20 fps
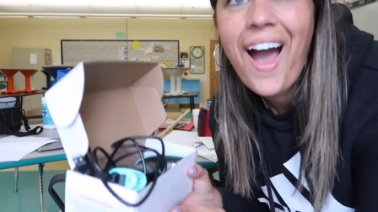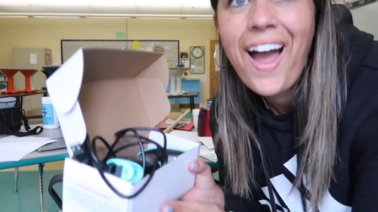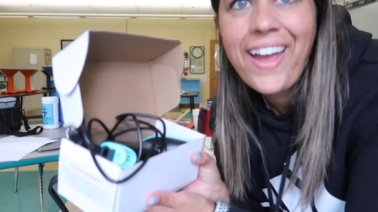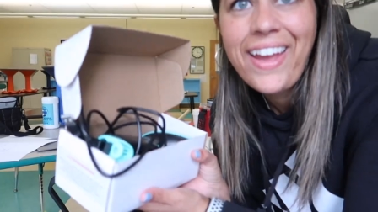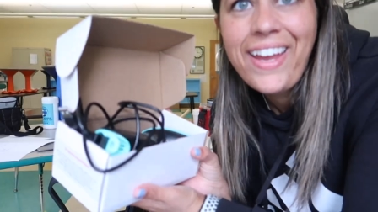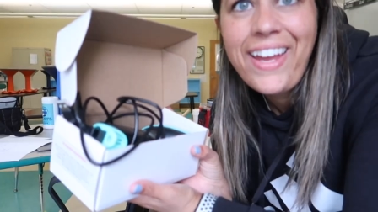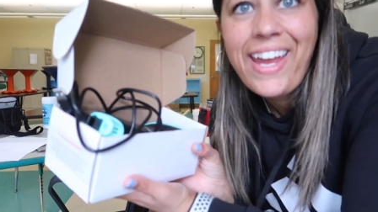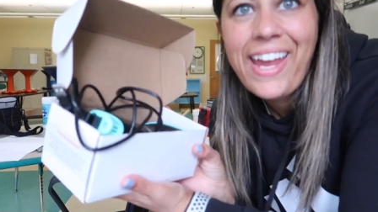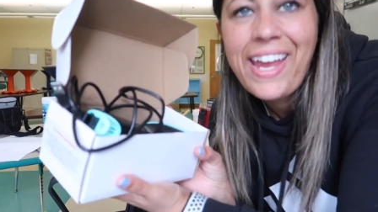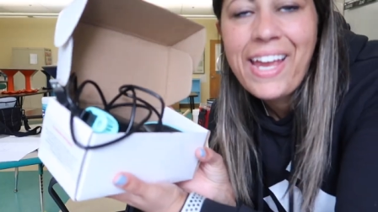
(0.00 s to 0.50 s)

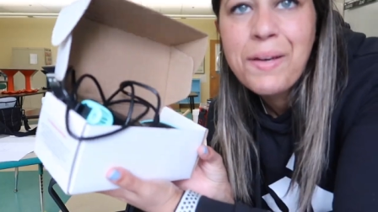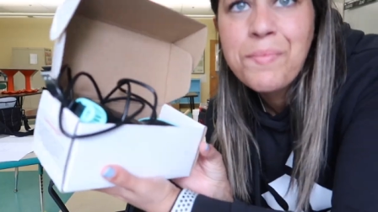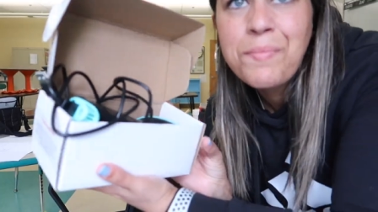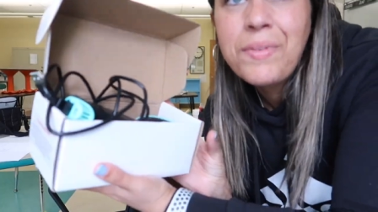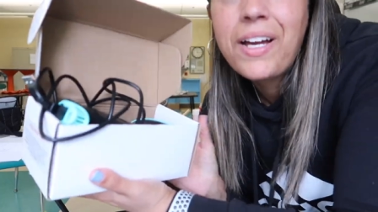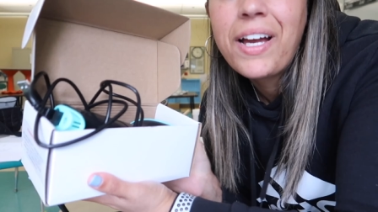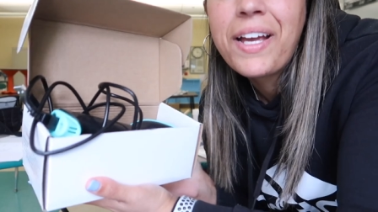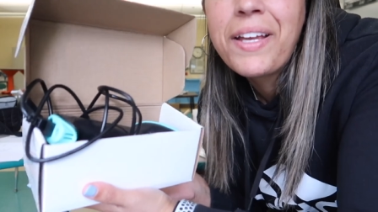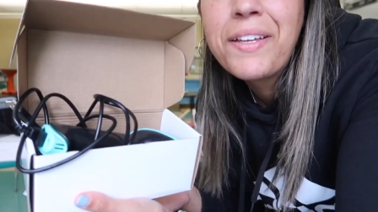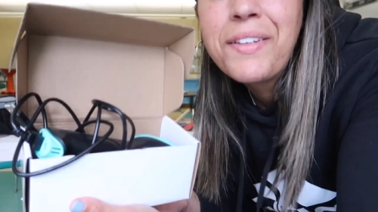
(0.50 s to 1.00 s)

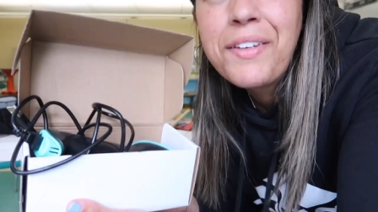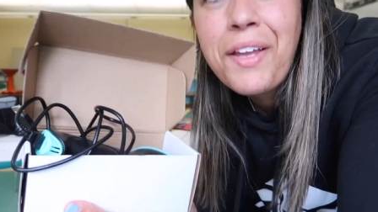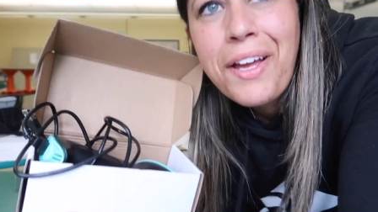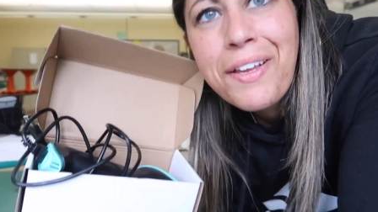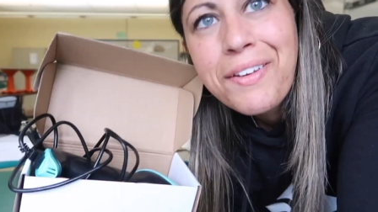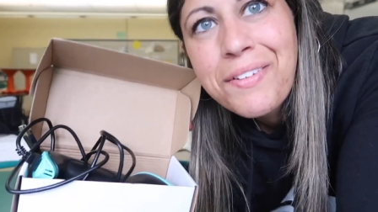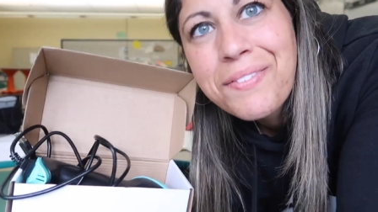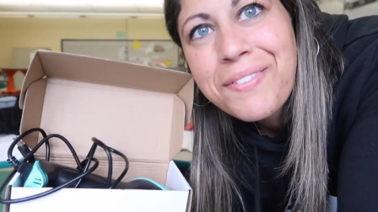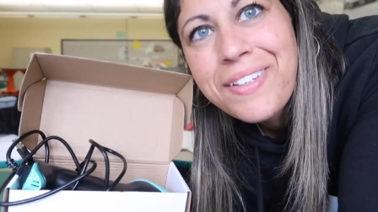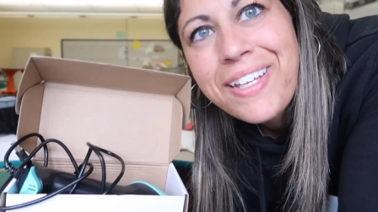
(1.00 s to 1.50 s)
I
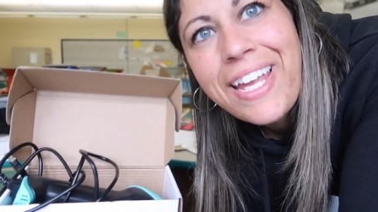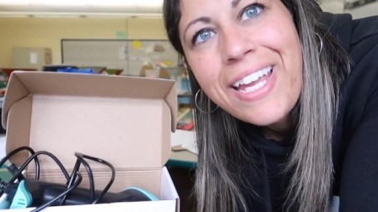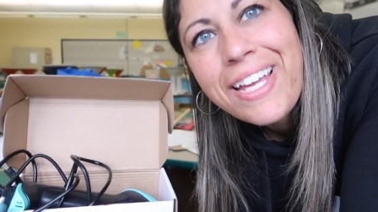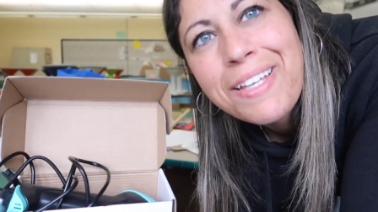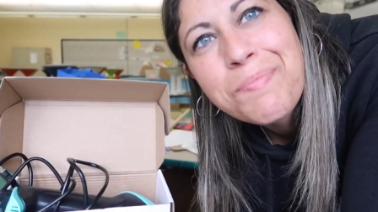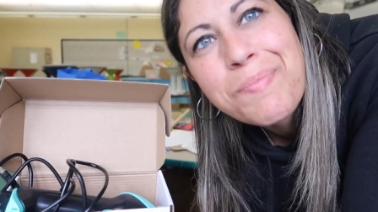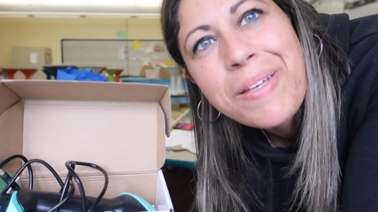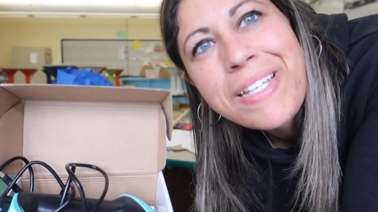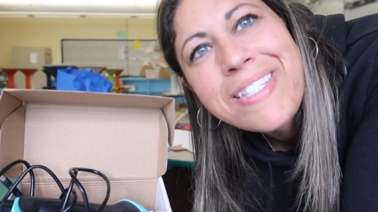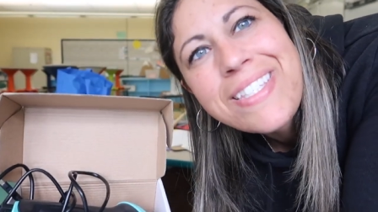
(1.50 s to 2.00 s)

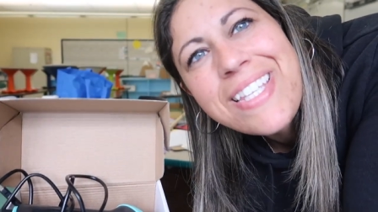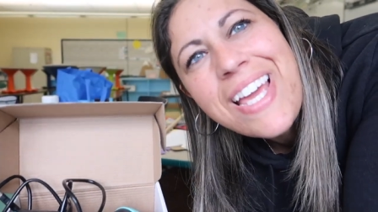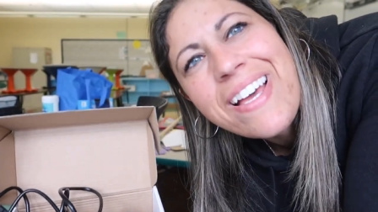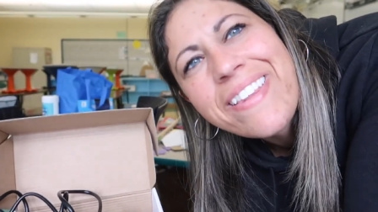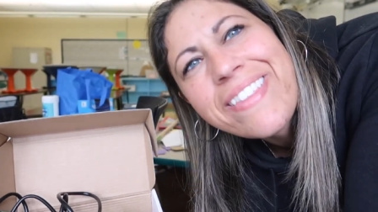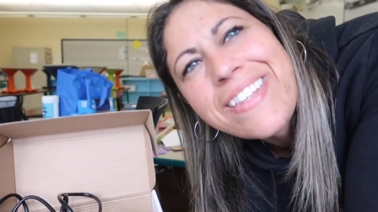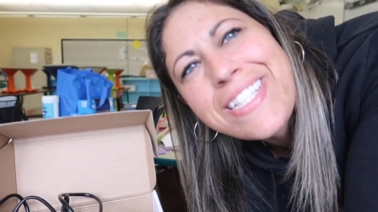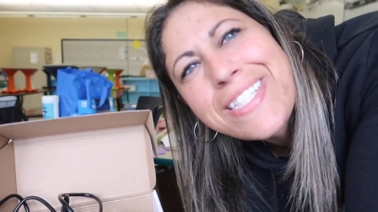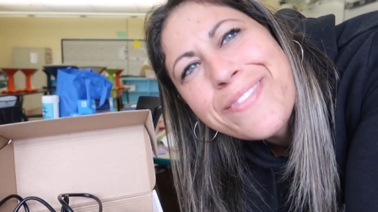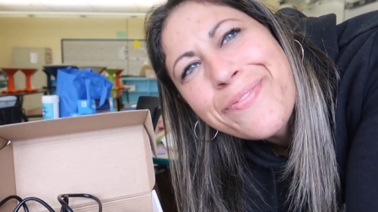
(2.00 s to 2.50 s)
can't bend
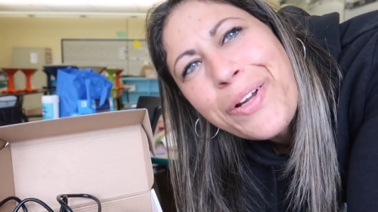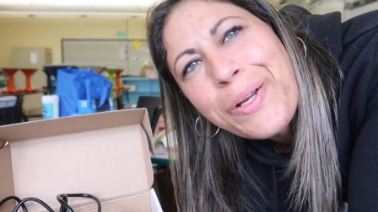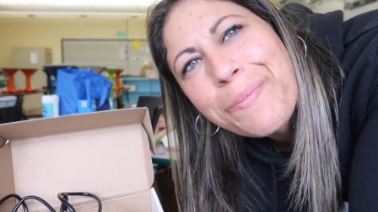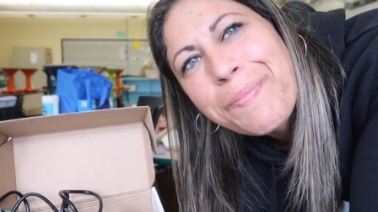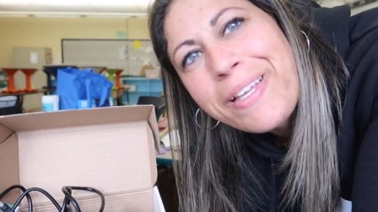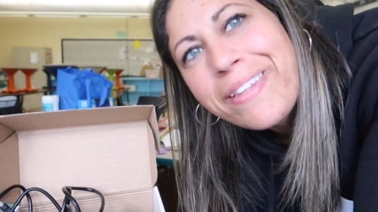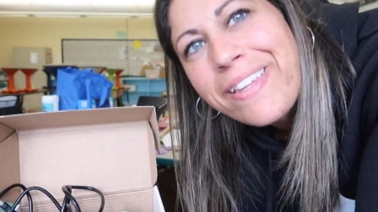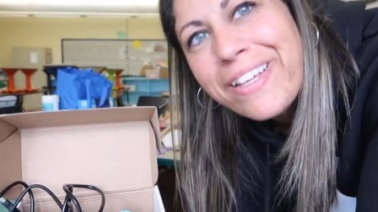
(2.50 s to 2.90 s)
down this far. My